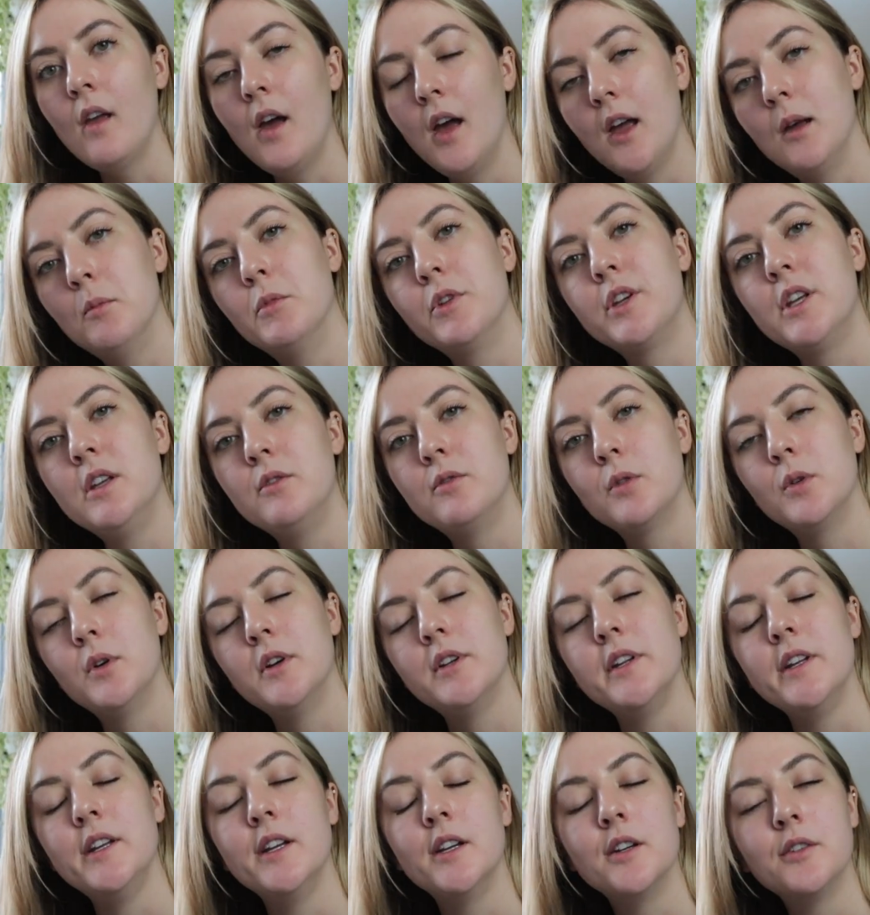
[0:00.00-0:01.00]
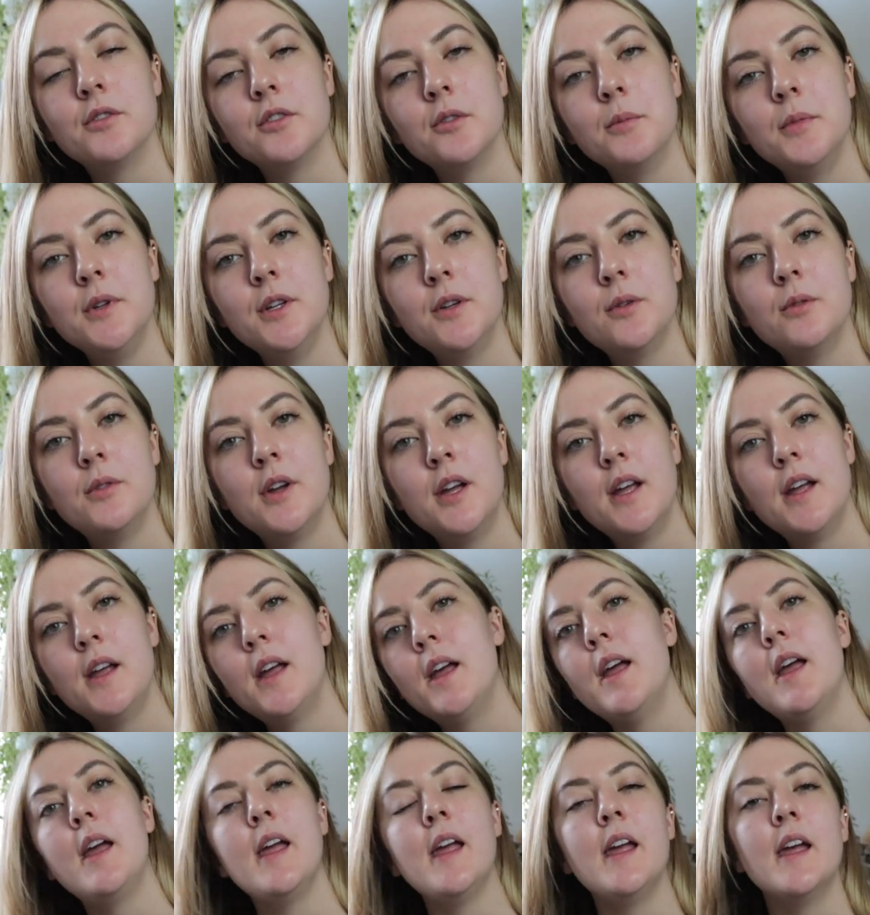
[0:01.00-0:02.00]
I am looking forward to hear from you
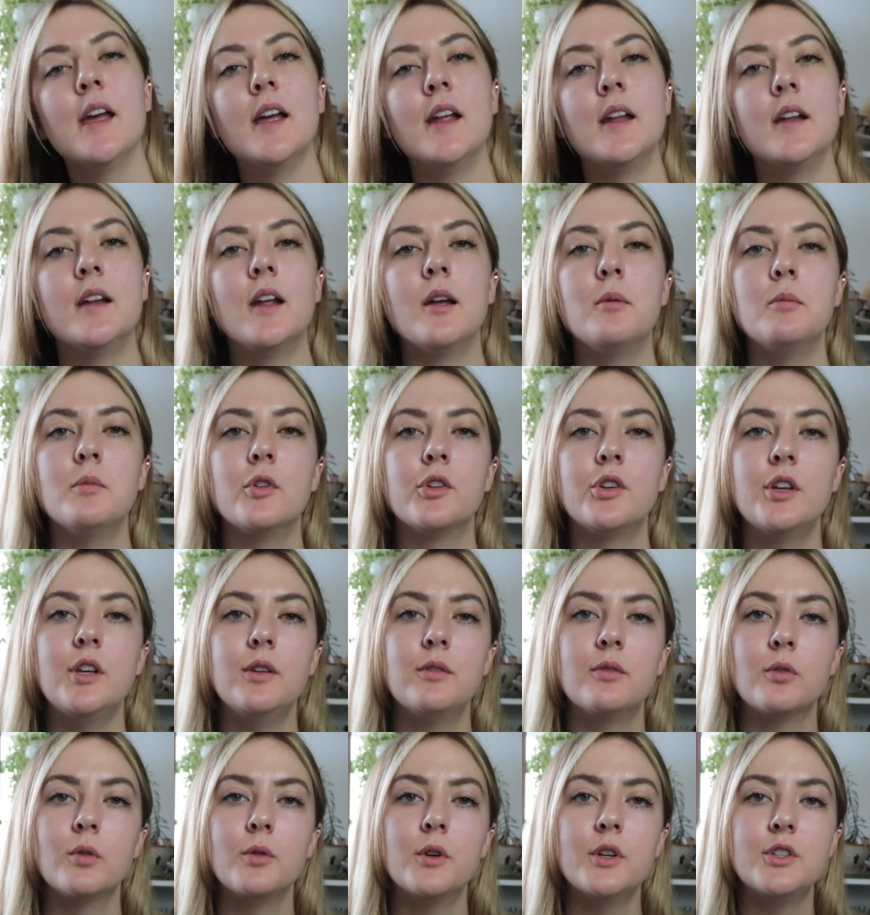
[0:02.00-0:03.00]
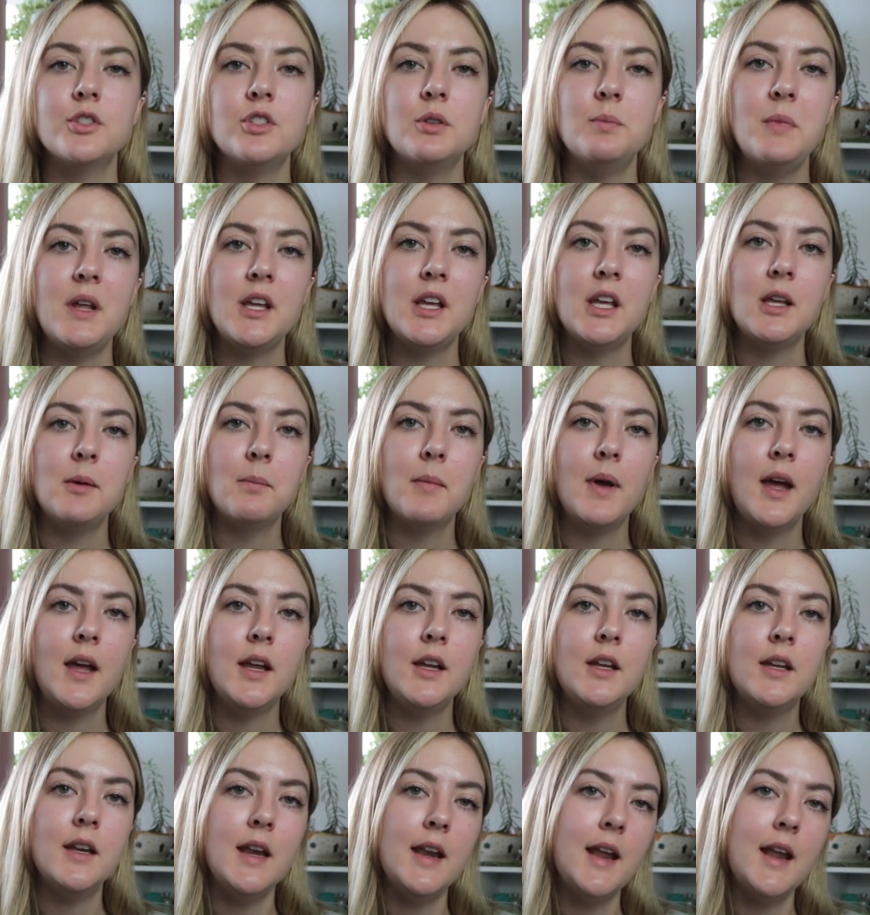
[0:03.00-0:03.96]
and I'm looking forward to making my